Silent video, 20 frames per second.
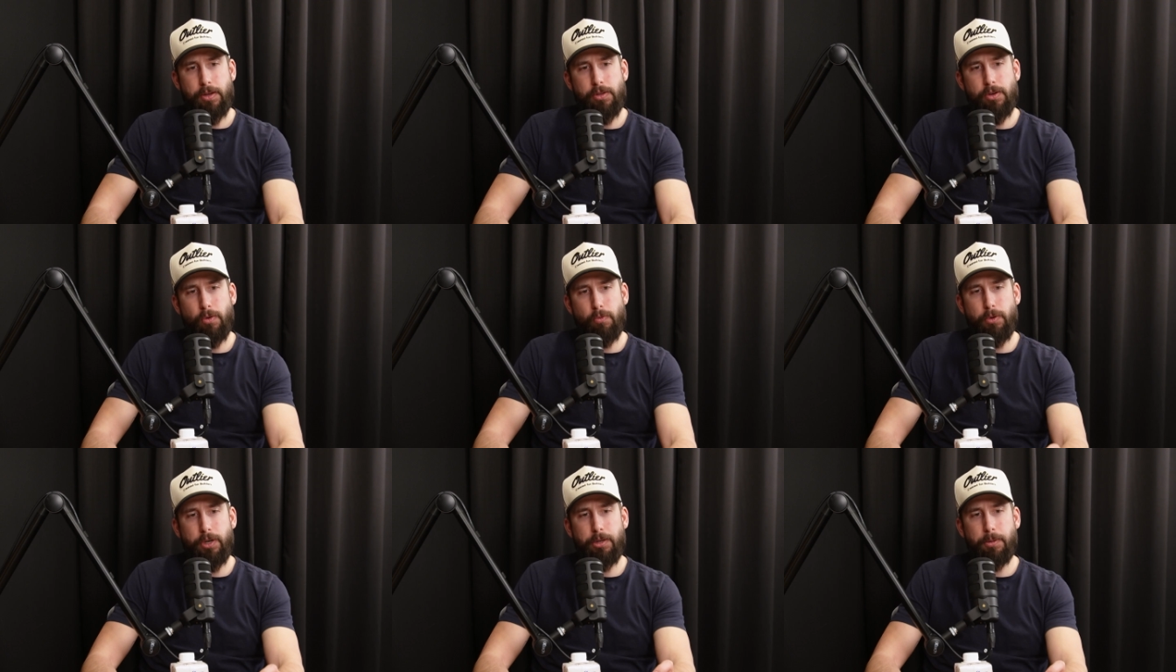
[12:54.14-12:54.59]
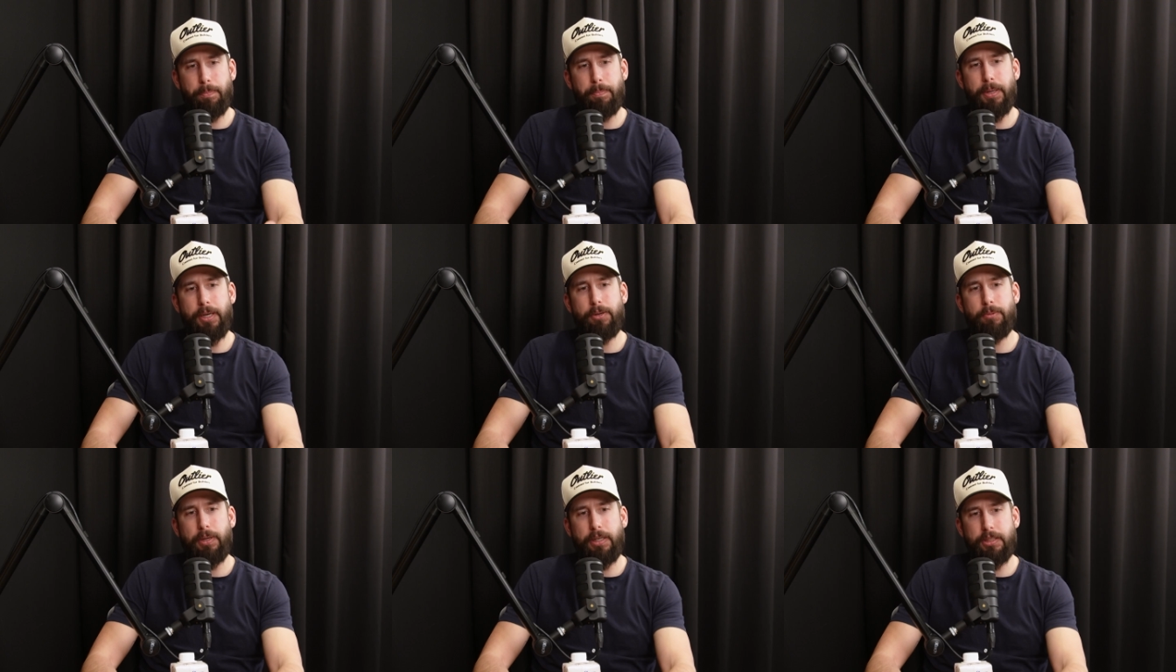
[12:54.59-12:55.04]
no real
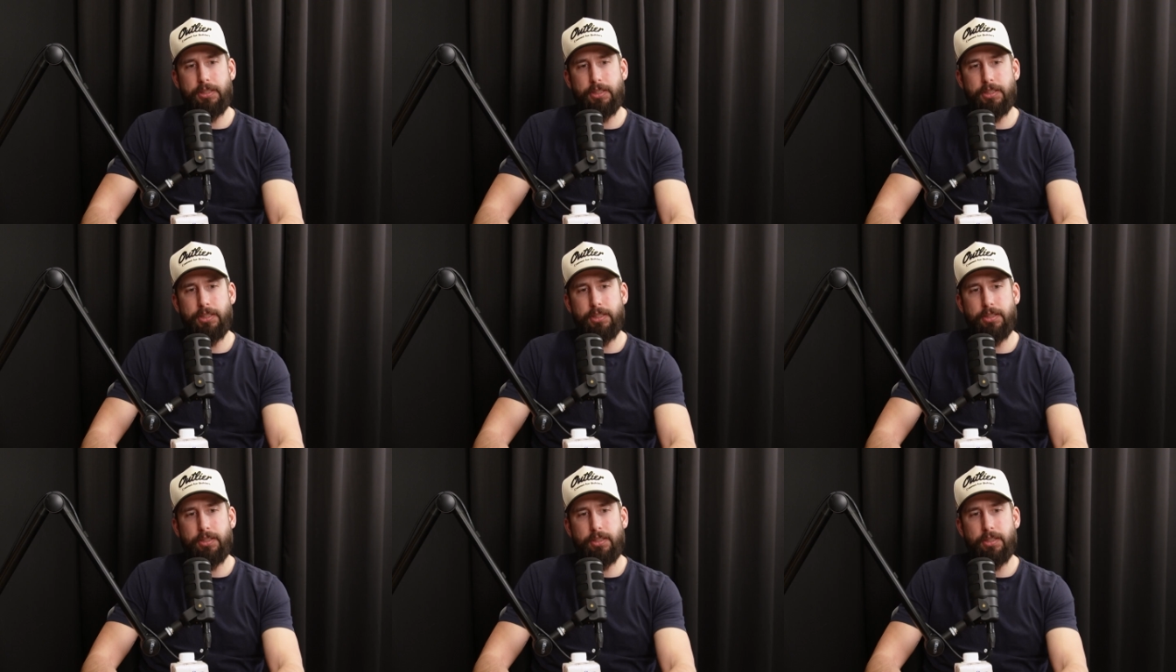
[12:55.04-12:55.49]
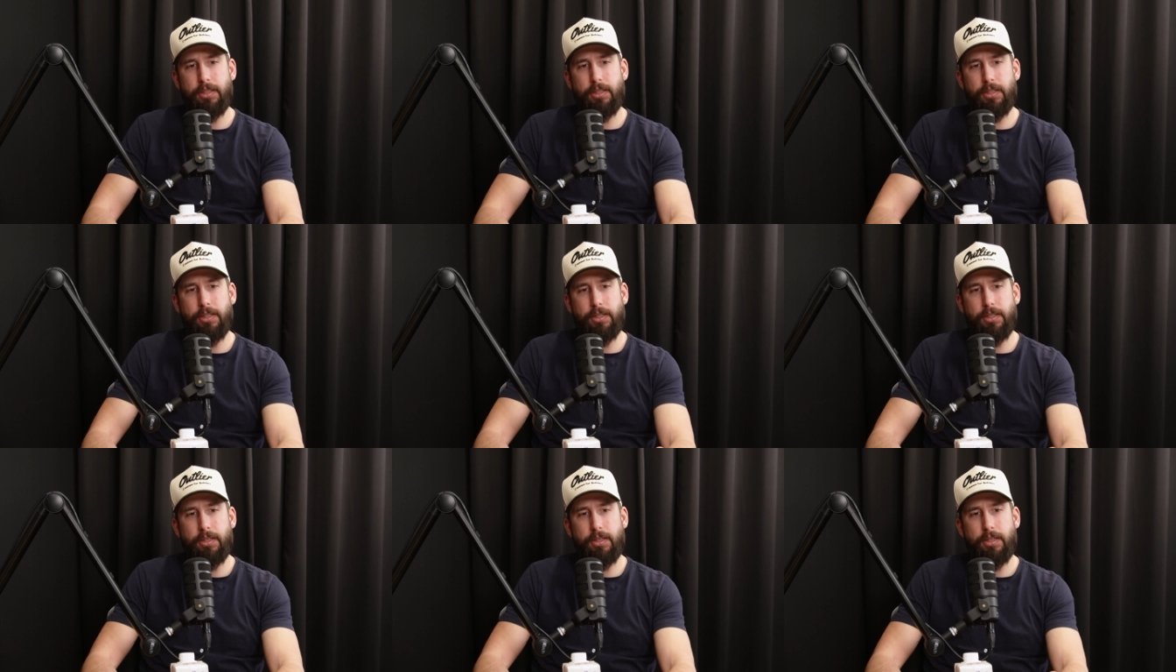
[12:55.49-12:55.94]
big ones
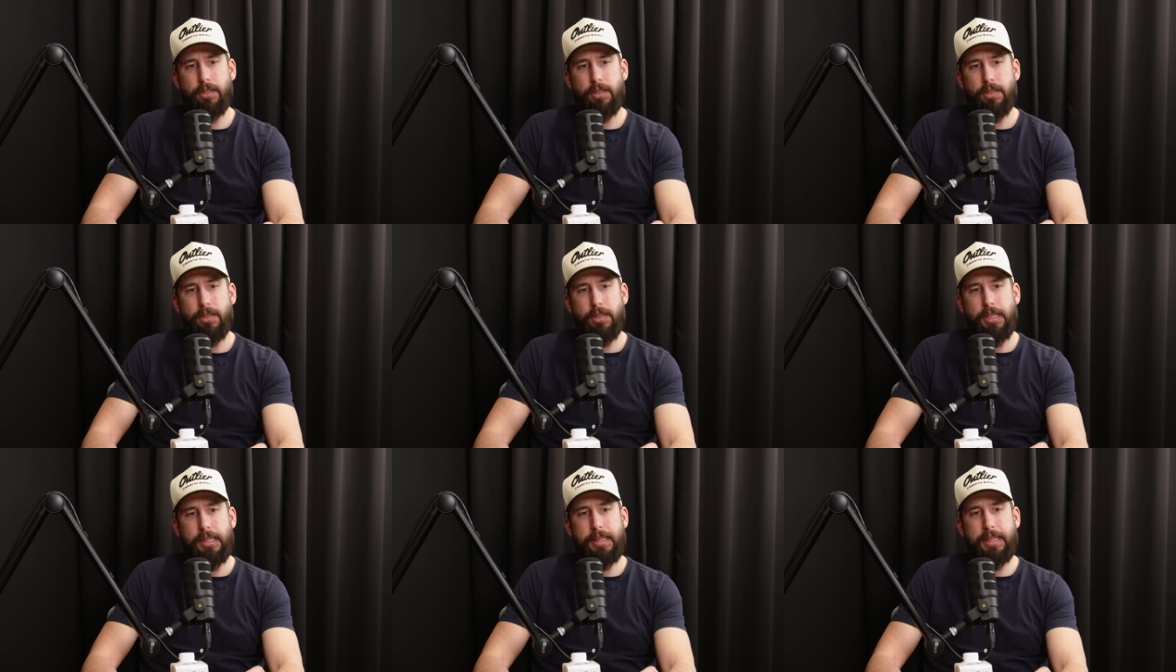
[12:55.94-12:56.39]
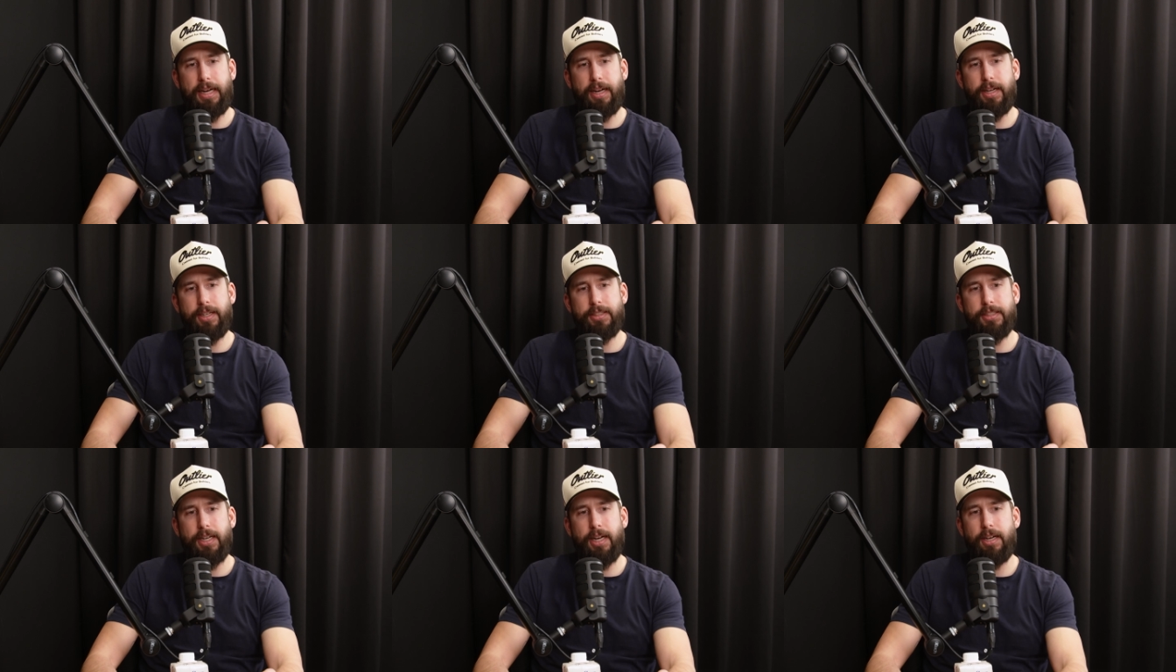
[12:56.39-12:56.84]

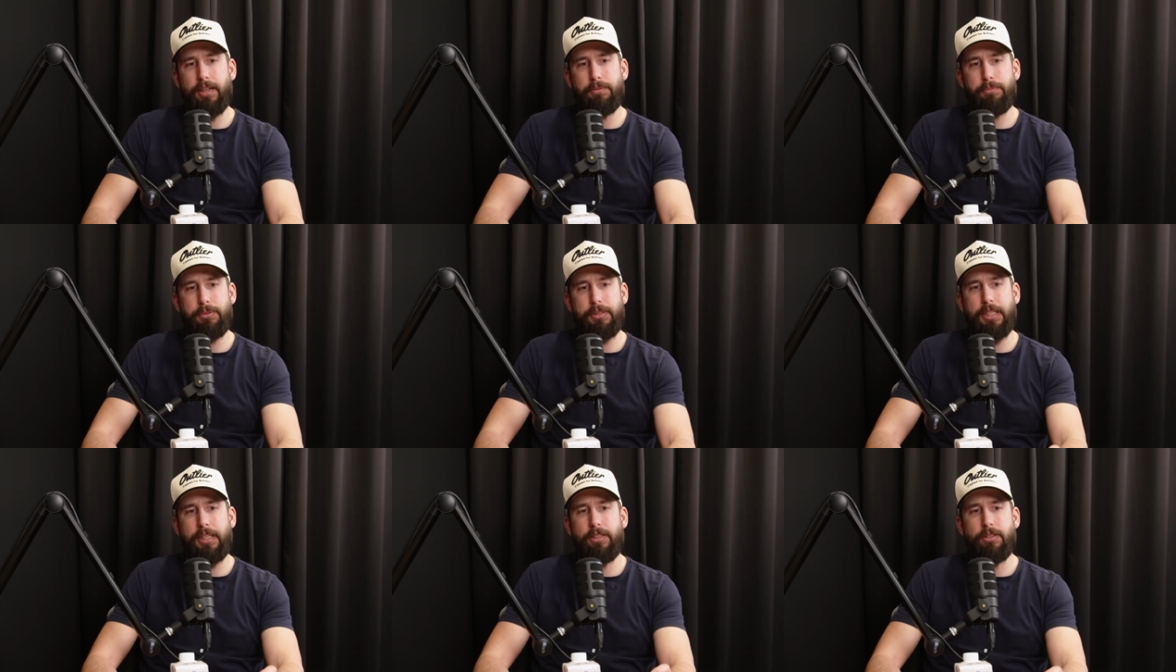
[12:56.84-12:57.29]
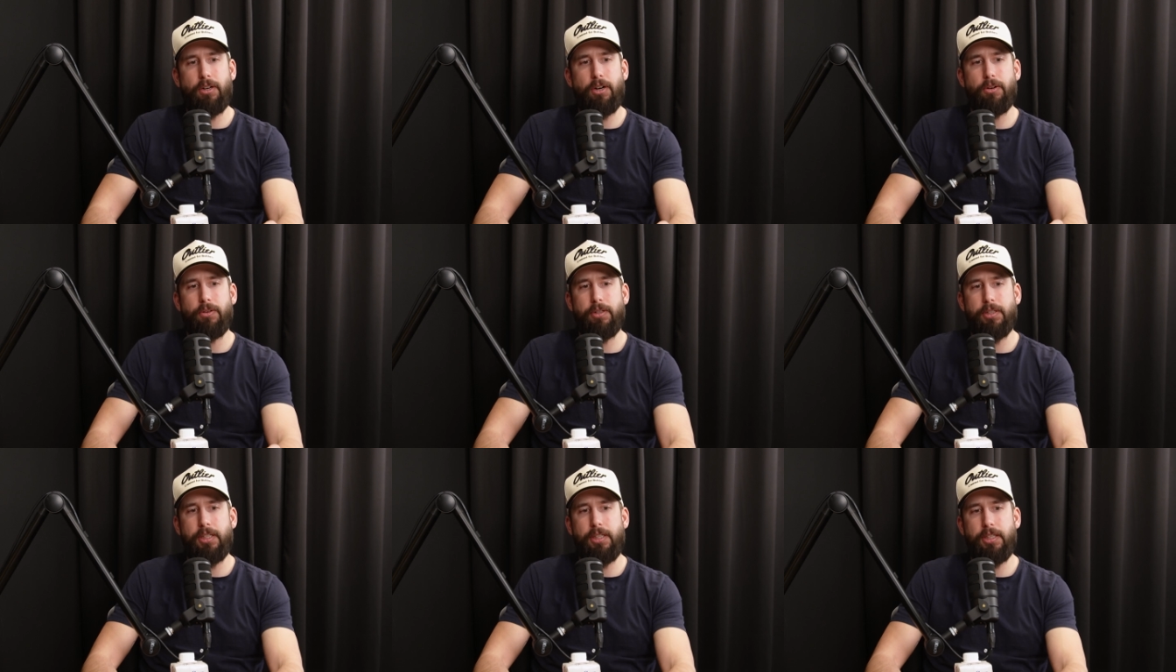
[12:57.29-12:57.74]
that I didn't
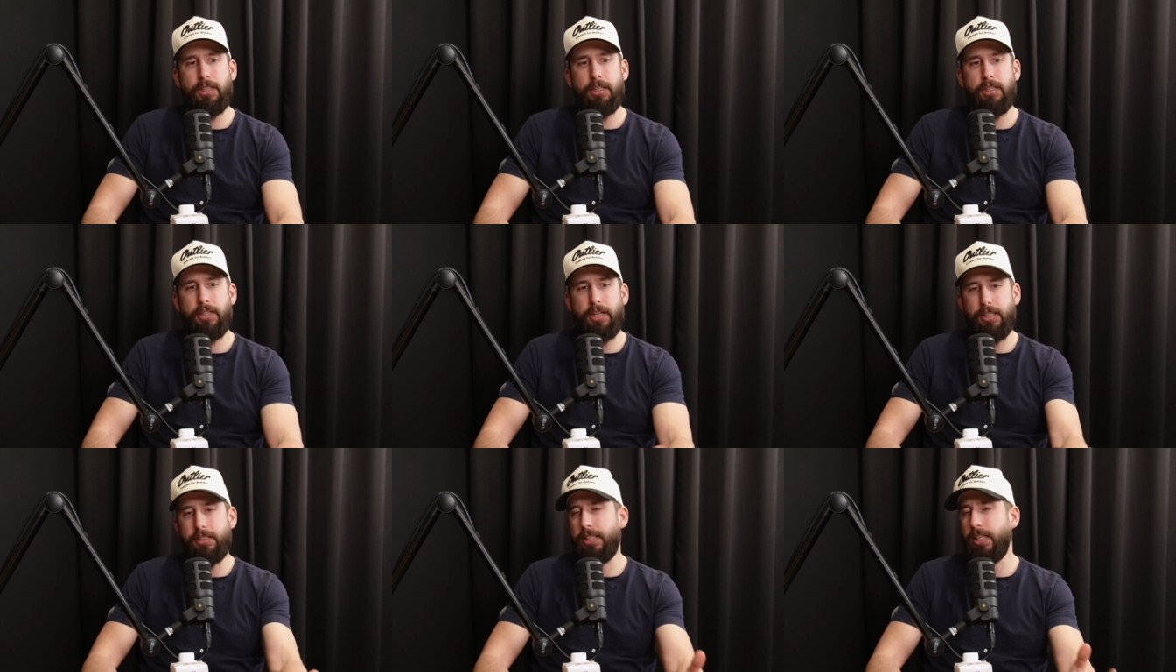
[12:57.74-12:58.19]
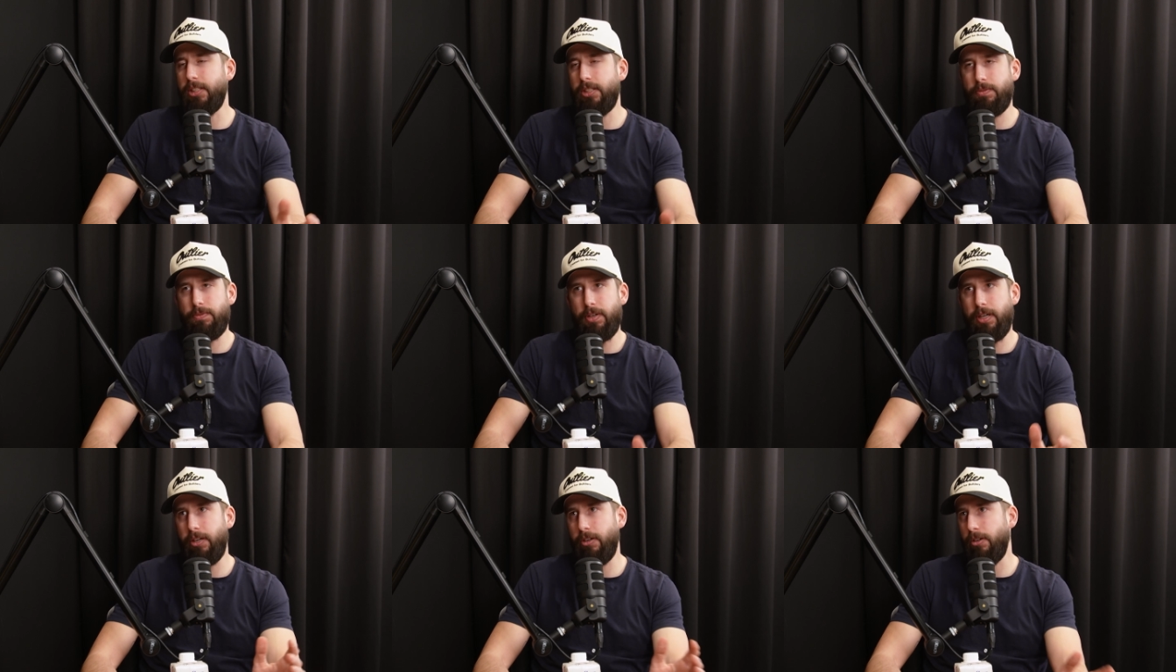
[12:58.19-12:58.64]
already
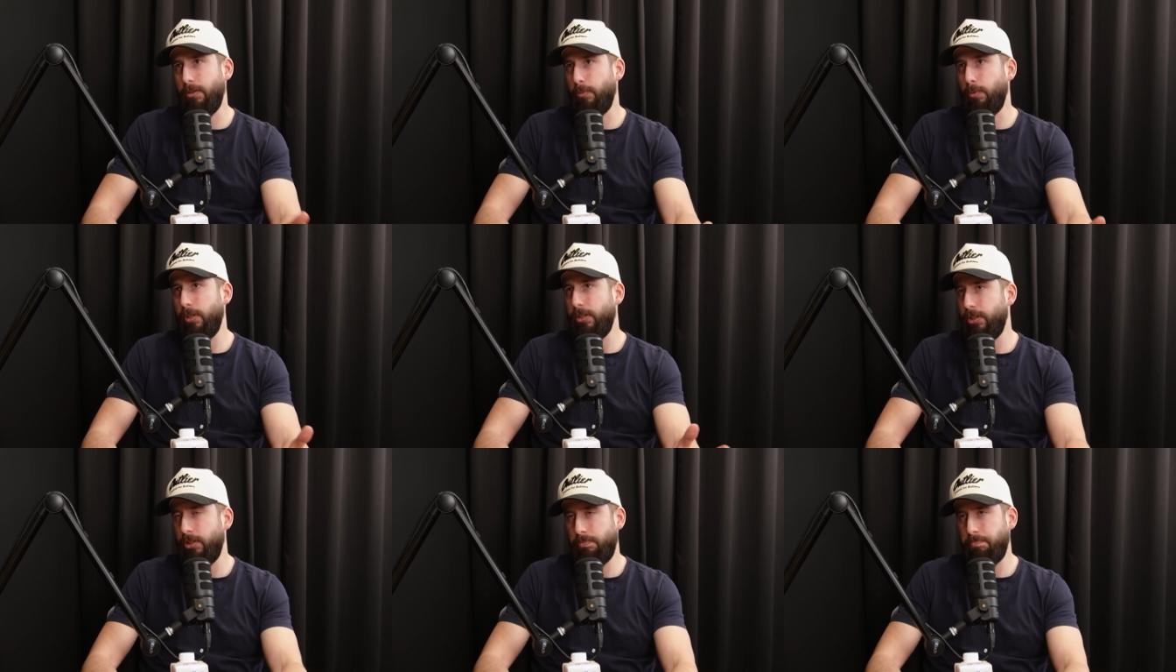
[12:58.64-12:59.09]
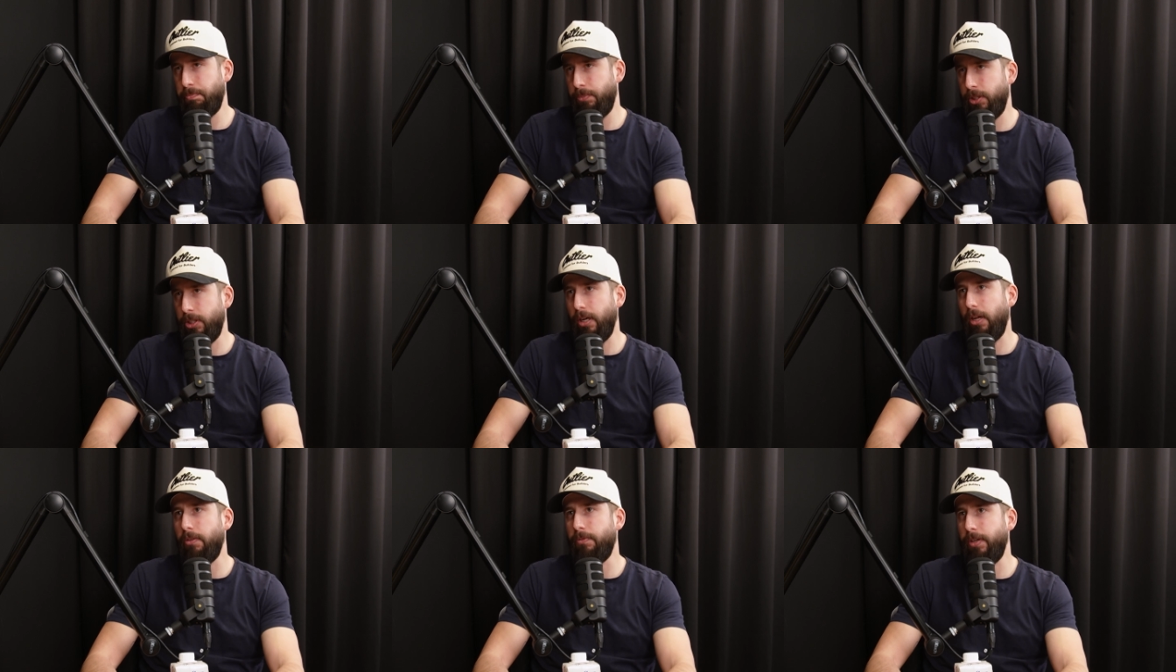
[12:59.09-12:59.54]
identify or was
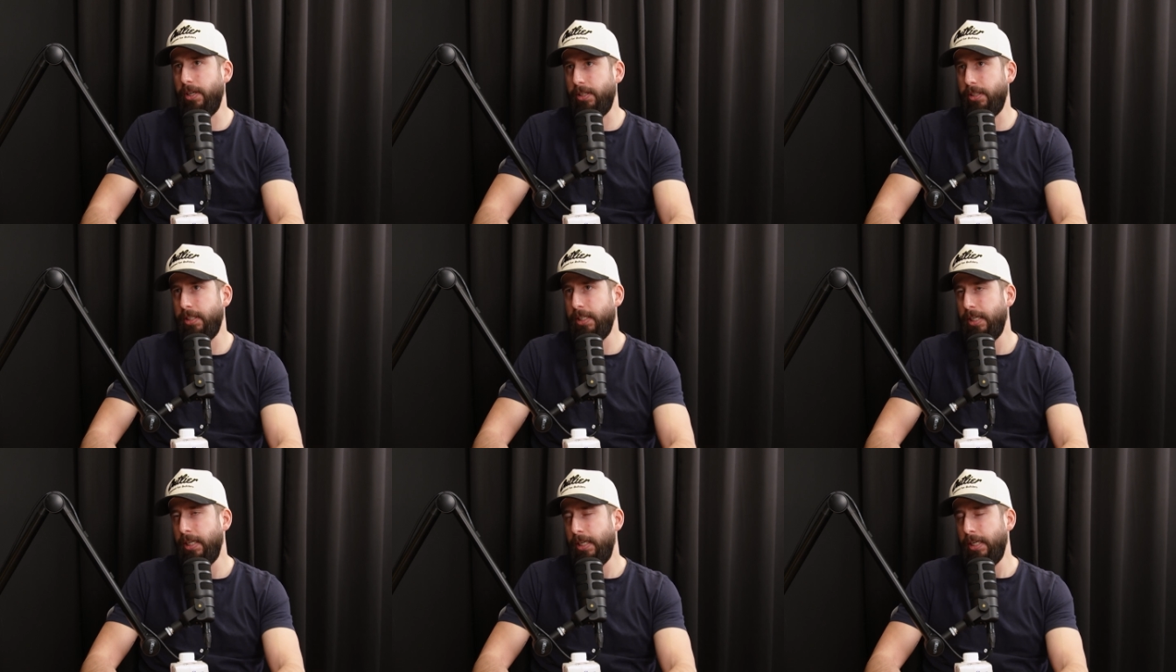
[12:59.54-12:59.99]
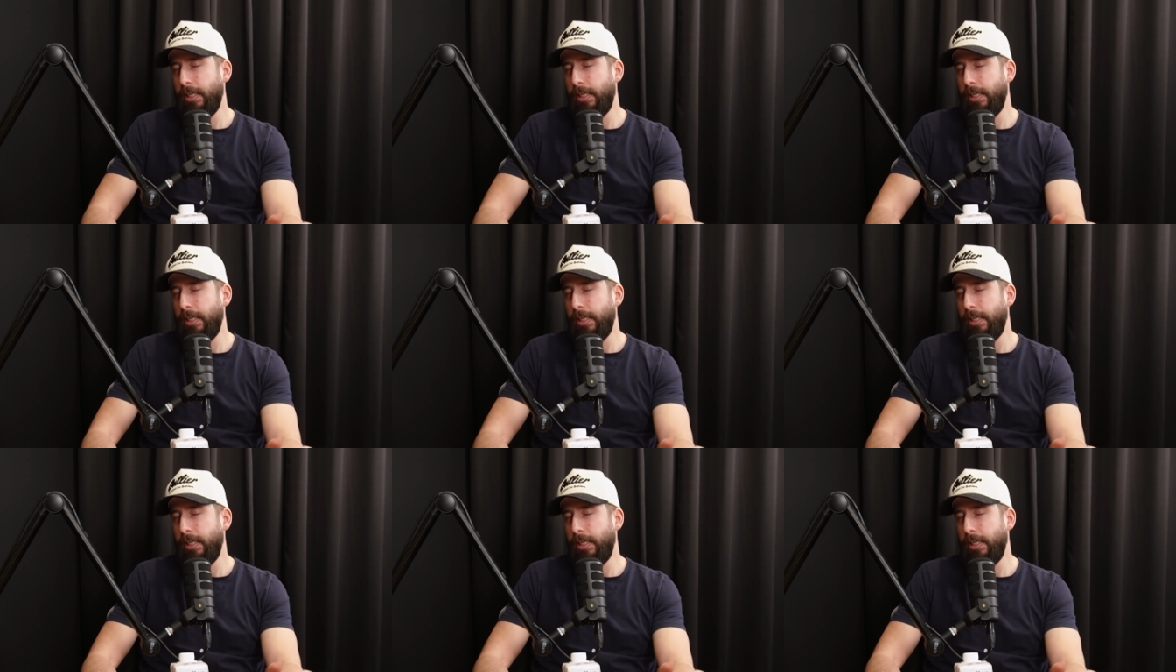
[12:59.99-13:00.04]
solving